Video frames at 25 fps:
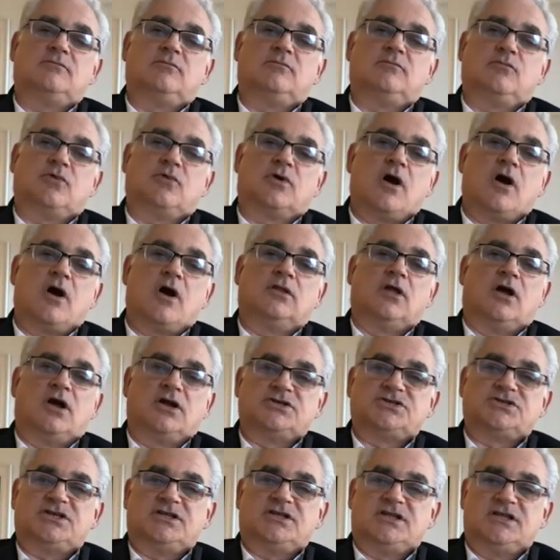we're all
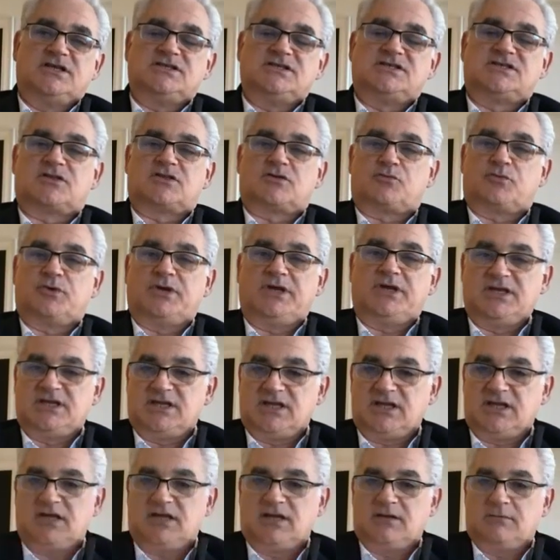launching these
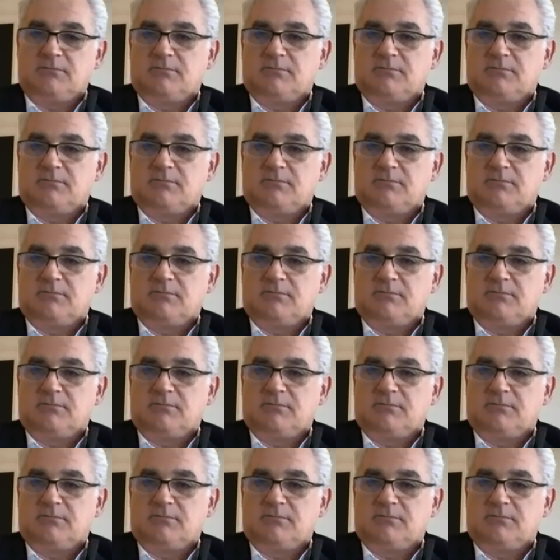3D